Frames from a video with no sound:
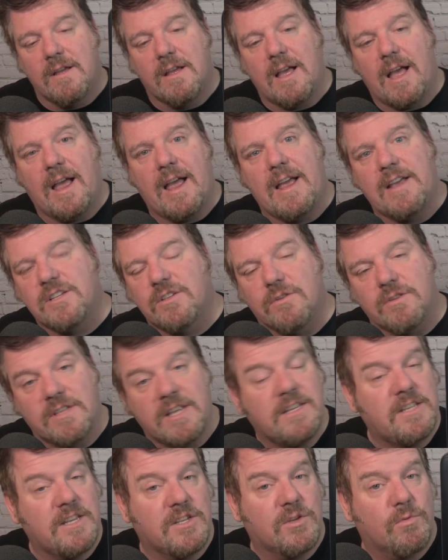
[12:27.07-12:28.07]
So it's
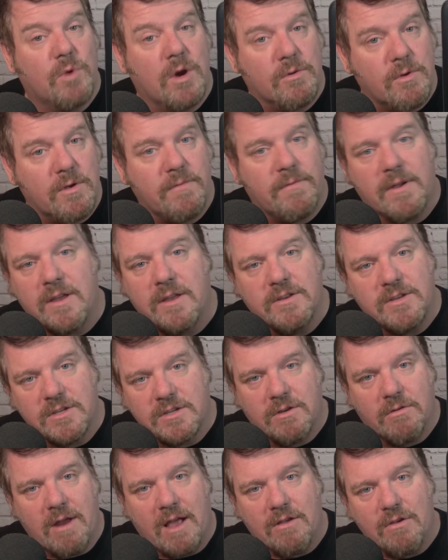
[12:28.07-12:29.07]
easy to work with. I can
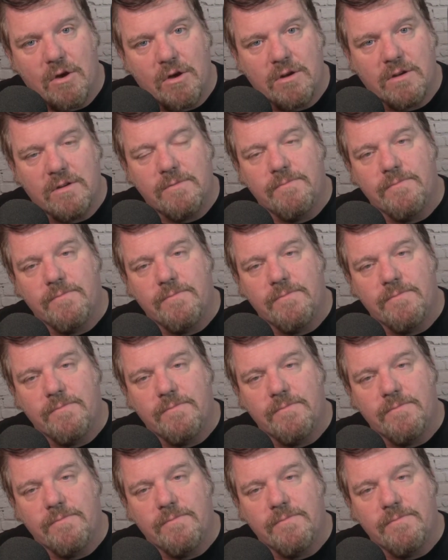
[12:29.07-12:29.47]
just crack on.